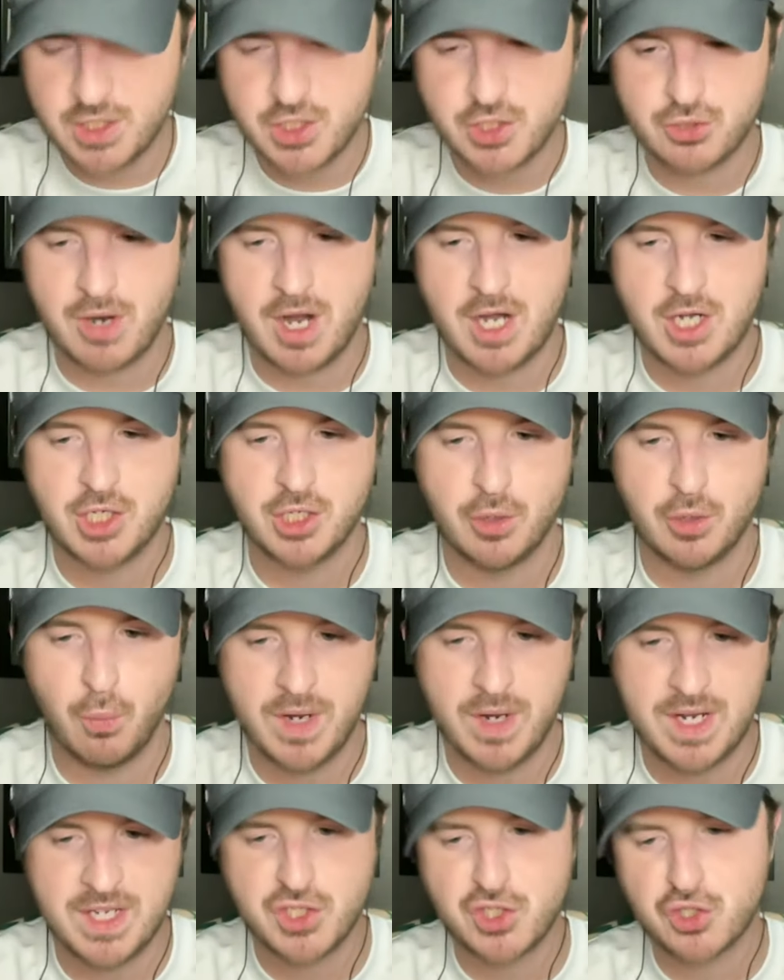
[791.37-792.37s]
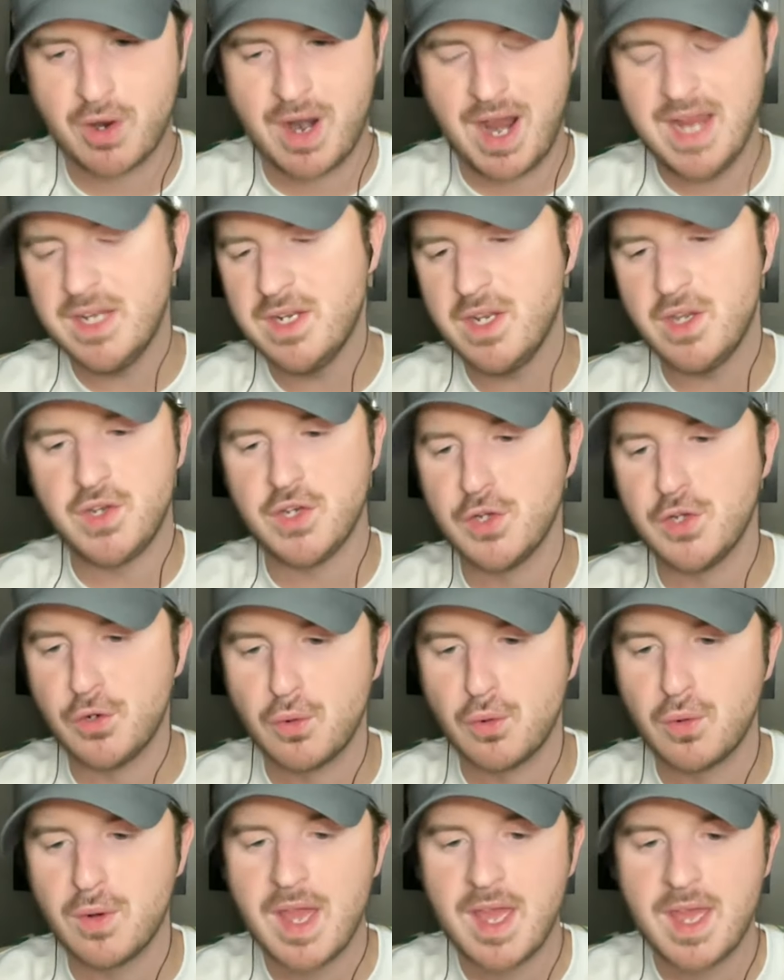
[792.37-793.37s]
structure. What it's trying to
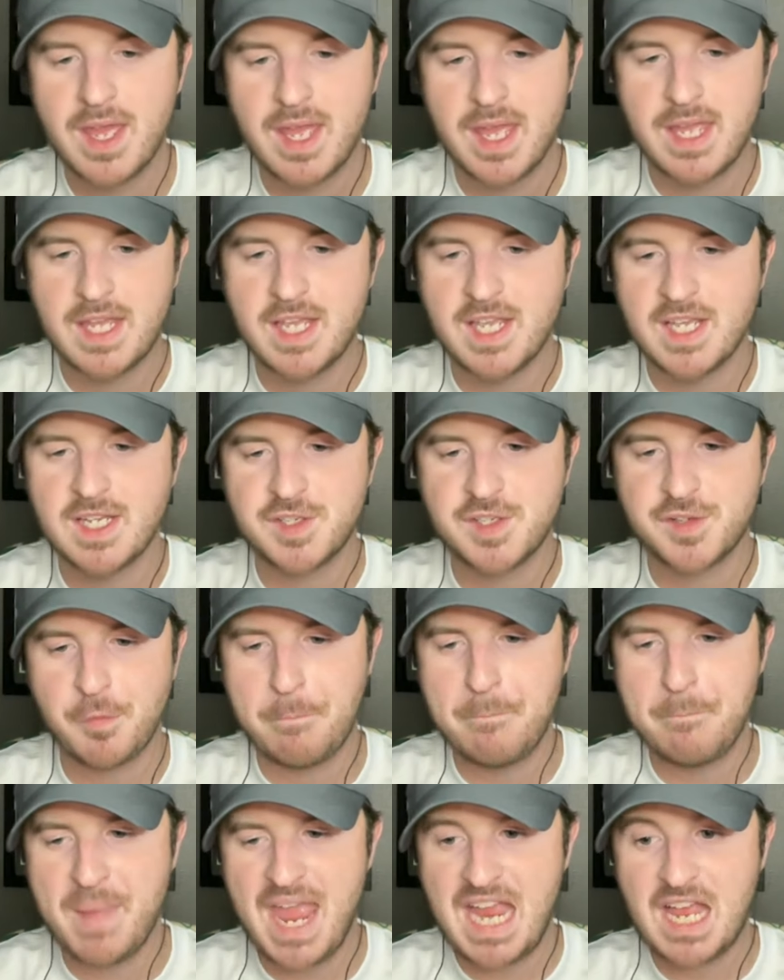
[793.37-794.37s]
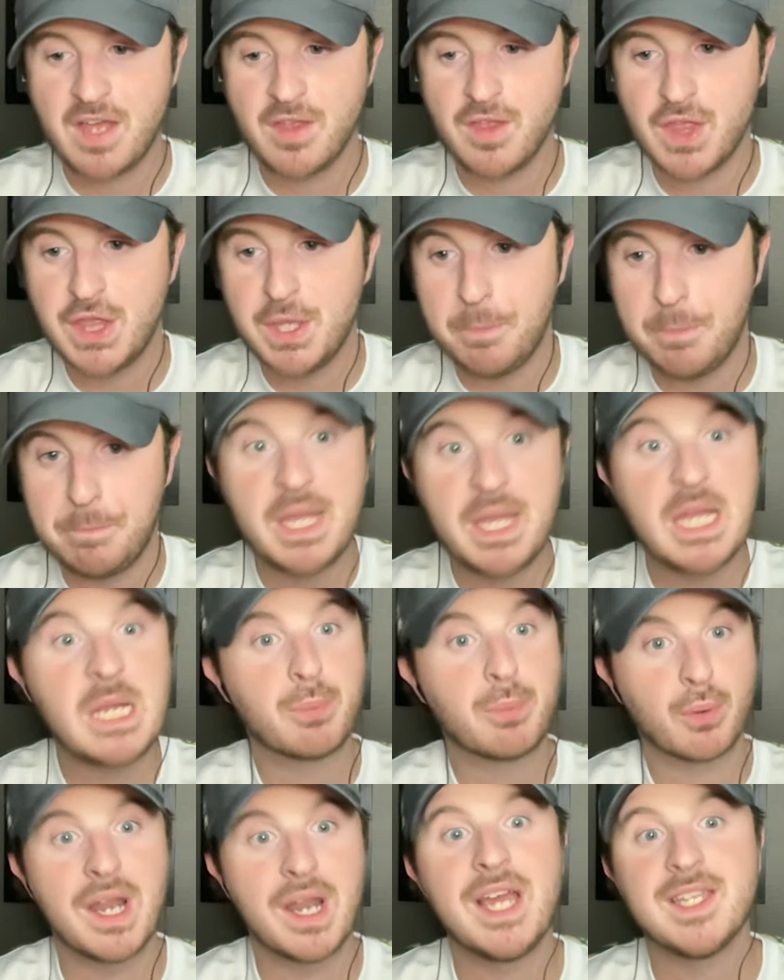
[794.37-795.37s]
do is make the
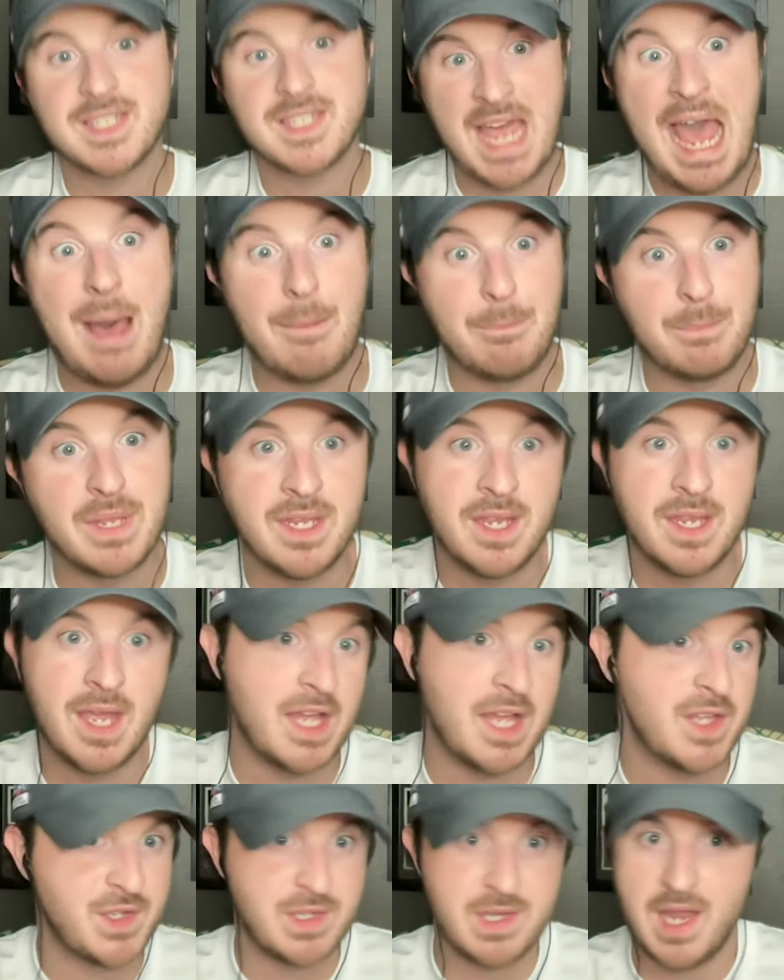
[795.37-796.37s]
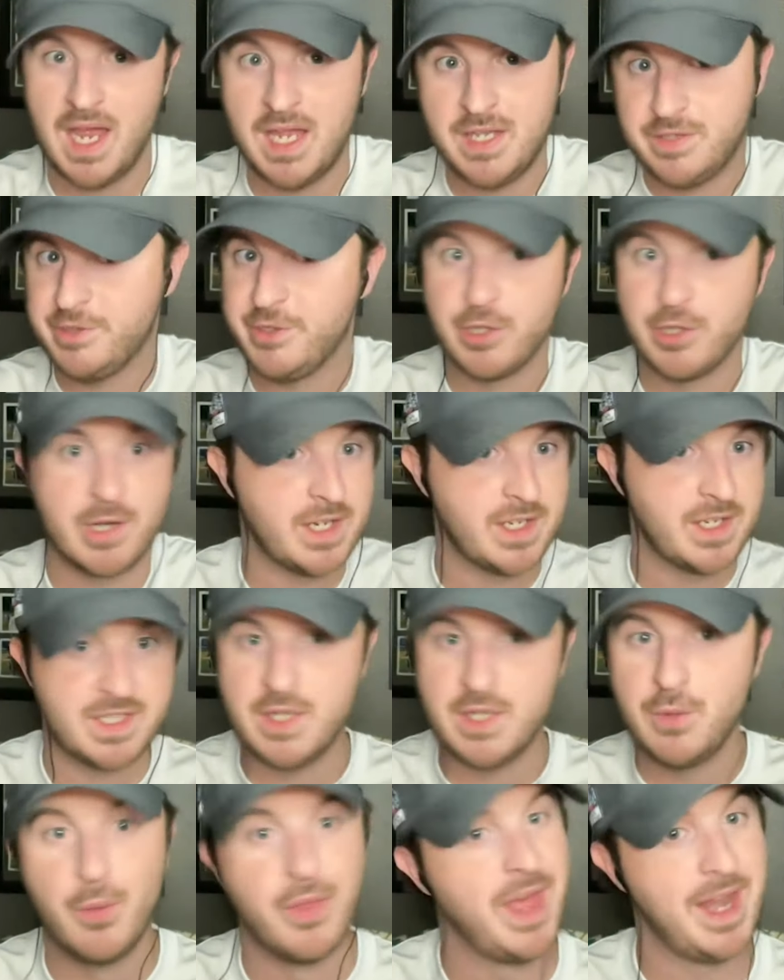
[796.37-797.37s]
big brands happy, as you're going to
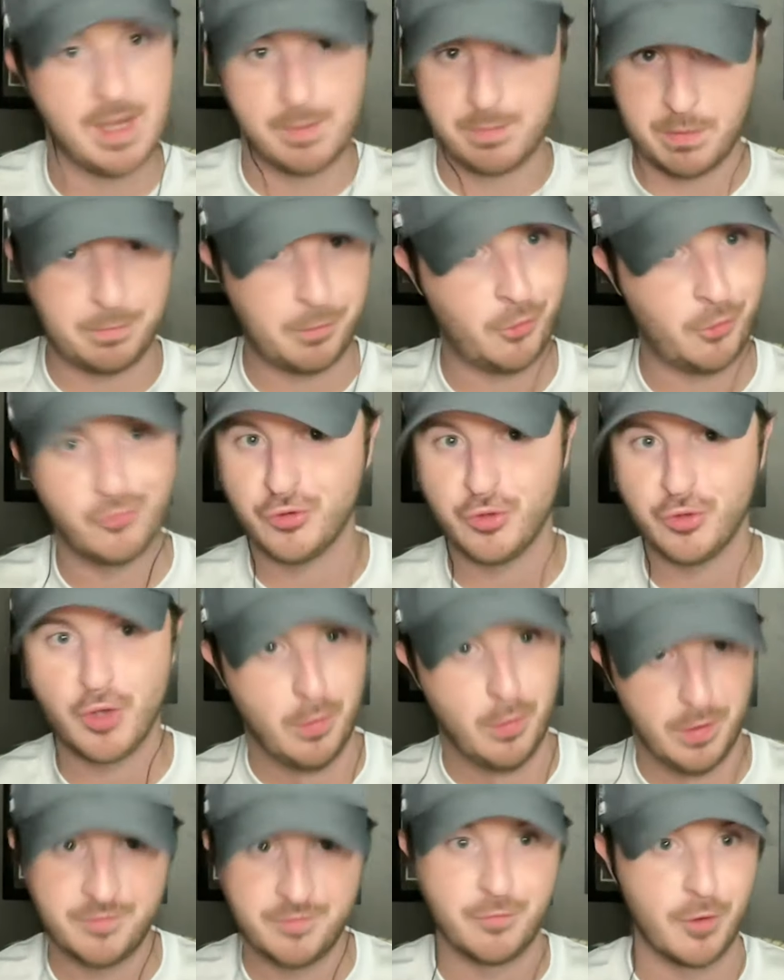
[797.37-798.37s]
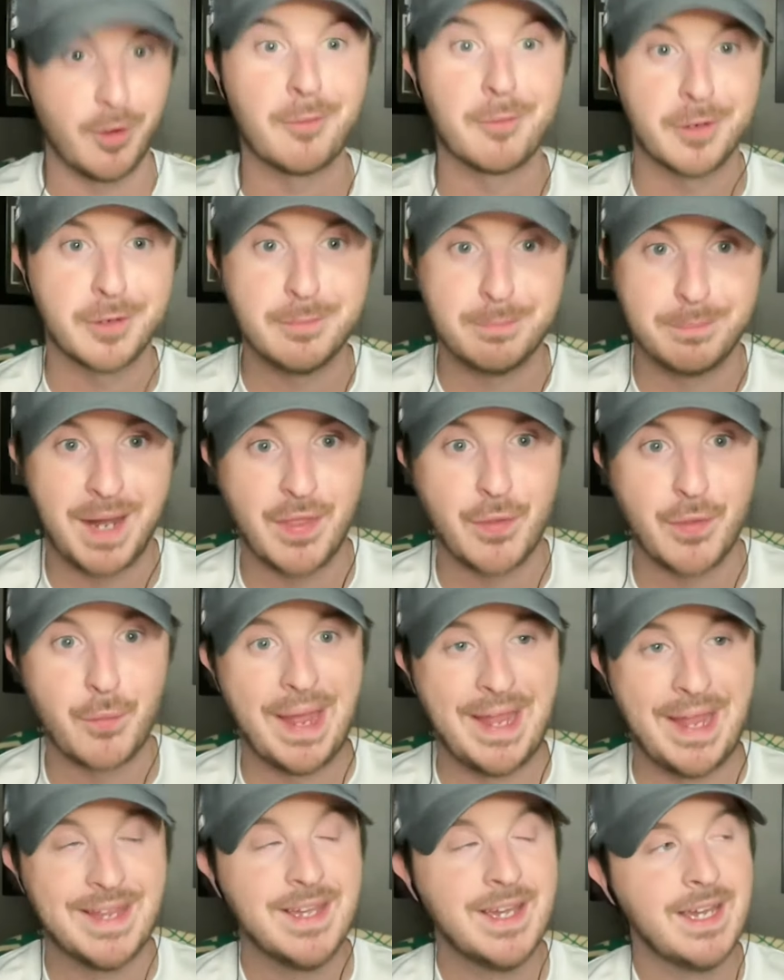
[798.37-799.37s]
see with any proposal going forward, by the
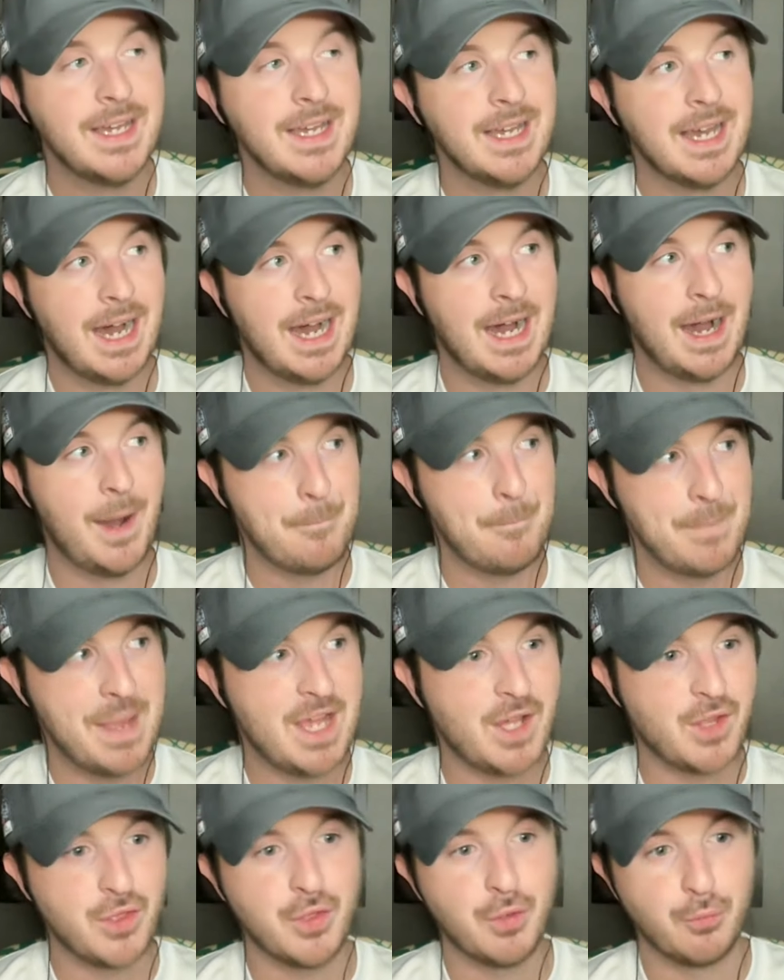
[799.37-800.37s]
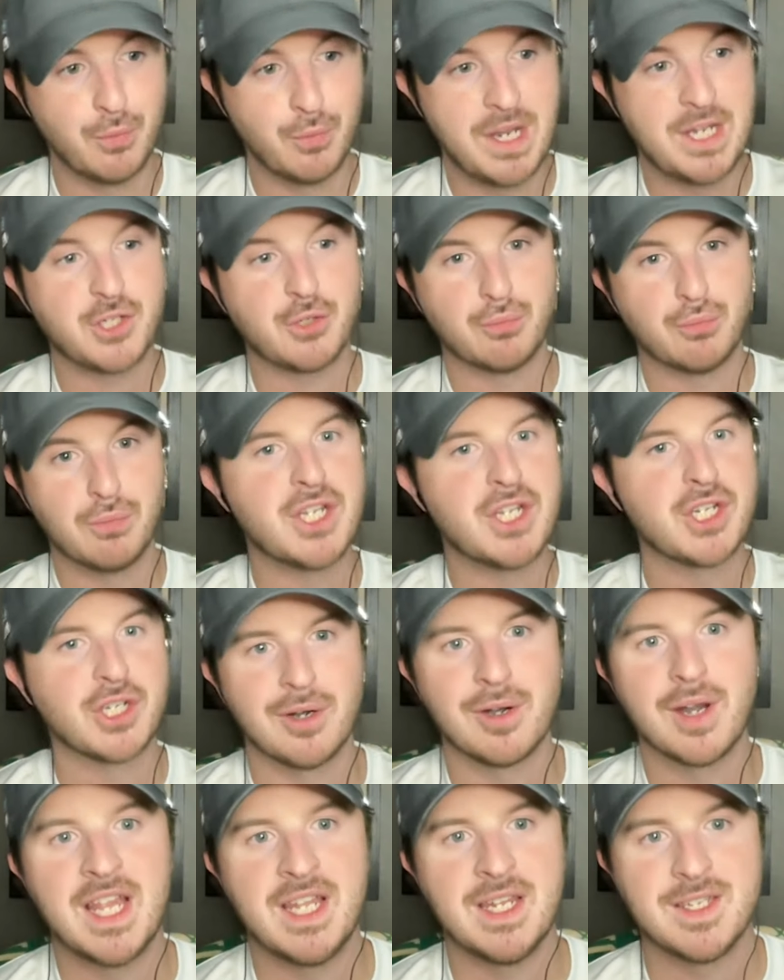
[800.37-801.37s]
way. Make the rich
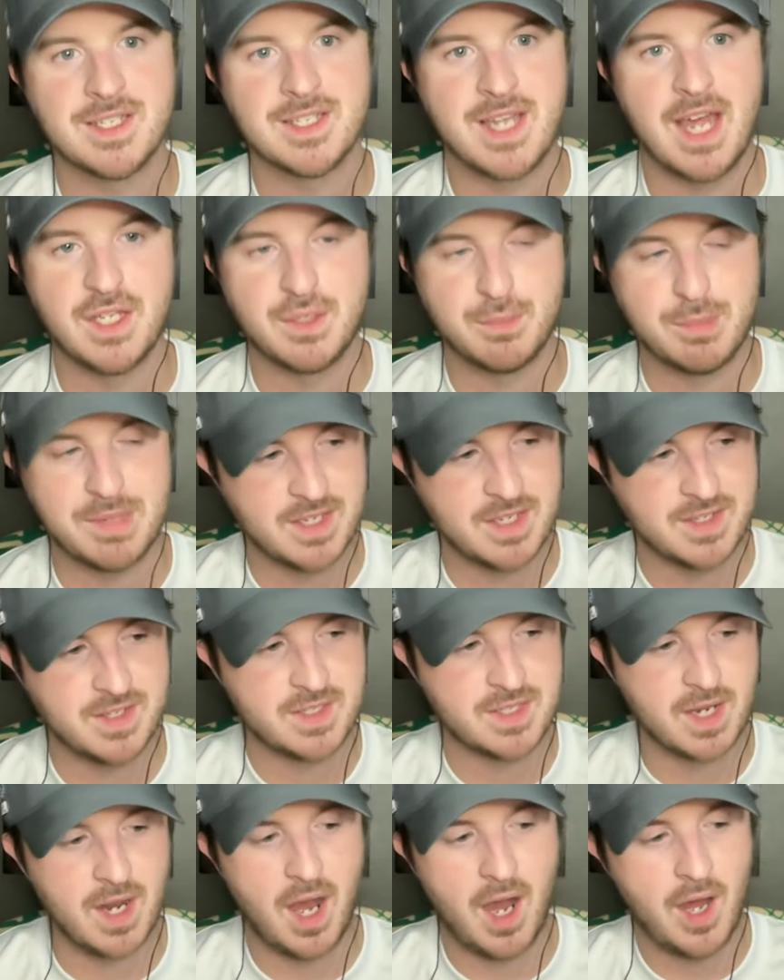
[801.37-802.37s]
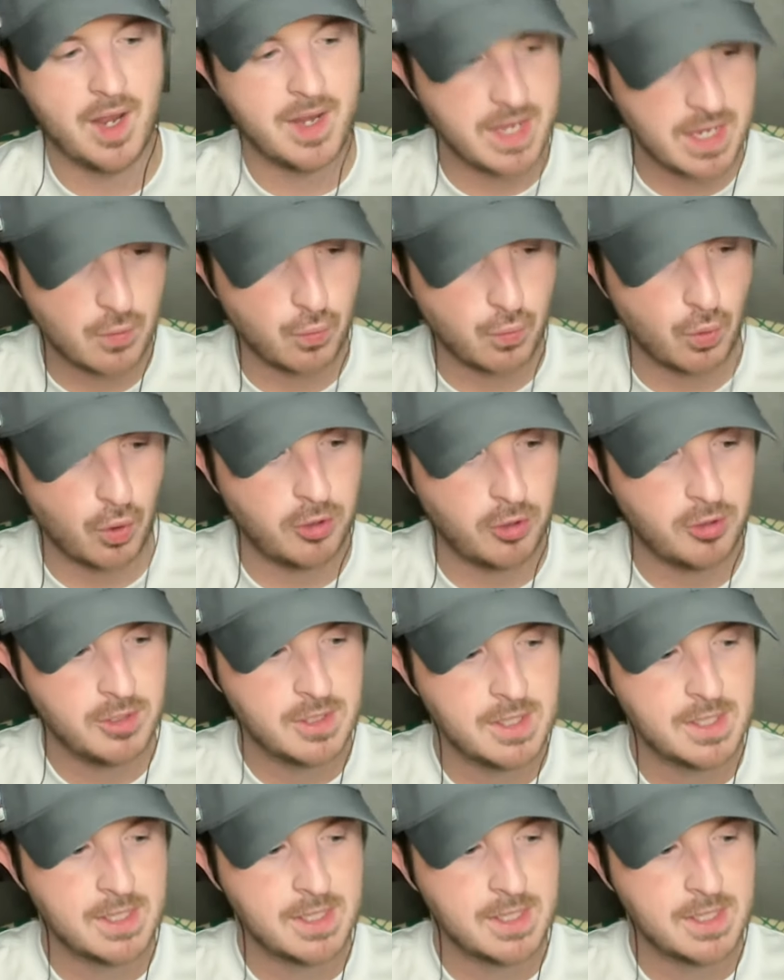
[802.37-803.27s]
richer in a sense, because it's an unequal